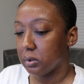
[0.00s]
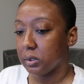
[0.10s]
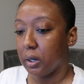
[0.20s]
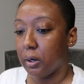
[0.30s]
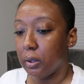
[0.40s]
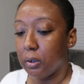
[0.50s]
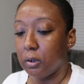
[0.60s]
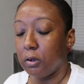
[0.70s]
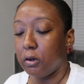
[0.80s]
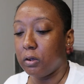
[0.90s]
sorry.
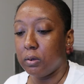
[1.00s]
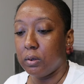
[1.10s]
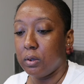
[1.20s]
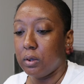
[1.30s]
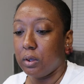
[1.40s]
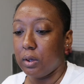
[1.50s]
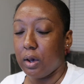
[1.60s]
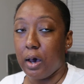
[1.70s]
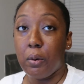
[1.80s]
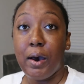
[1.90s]

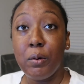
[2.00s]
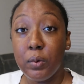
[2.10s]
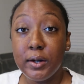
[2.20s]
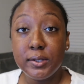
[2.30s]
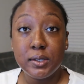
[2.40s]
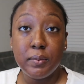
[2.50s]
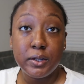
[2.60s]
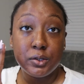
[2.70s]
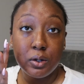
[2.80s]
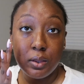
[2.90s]
I wanted to
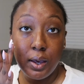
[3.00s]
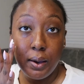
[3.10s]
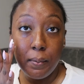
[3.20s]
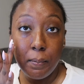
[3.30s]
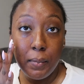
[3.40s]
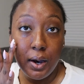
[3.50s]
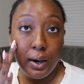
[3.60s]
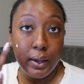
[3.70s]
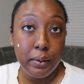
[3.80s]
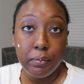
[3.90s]
make sure that
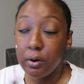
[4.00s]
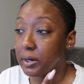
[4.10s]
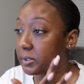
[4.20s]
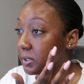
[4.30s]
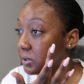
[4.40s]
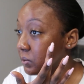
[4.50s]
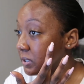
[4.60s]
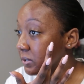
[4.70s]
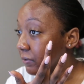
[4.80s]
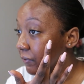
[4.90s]
my process
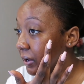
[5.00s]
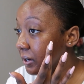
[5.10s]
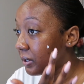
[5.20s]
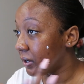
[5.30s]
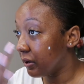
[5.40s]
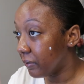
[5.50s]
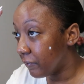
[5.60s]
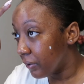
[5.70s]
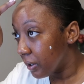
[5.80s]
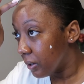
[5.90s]
was effective,
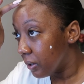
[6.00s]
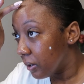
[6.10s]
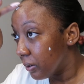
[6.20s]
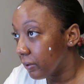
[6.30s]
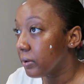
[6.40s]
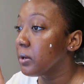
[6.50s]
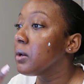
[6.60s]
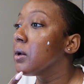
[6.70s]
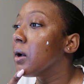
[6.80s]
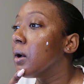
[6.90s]

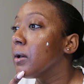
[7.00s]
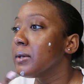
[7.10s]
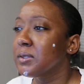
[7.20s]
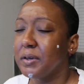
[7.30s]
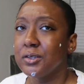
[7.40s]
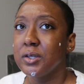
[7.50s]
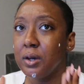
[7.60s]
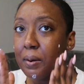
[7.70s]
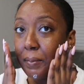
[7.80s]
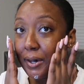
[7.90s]
especially
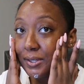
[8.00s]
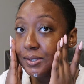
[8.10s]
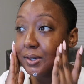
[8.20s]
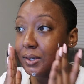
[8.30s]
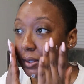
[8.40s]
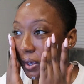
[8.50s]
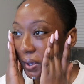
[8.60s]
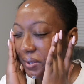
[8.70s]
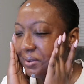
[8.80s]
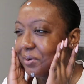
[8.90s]
on my skin. Like,
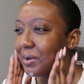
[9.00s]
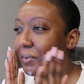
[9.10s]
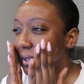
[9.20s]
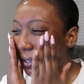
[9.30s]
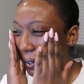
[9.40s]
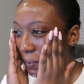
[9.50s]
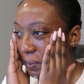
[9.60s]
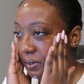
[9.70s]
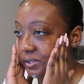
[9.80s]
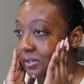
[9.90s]
you know what I mean? Like, I'm not
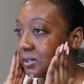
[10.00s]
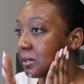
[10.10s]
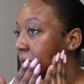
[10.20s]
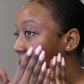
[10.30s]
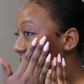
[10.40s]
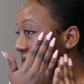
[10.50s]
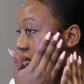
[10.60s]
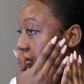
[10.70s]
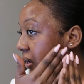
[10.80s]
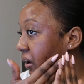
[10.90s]
about to
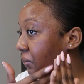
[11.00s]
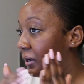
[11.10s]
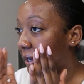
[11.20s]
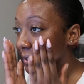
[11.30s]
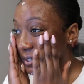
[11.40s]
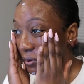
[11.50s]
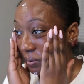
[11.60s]
tell y'all what I did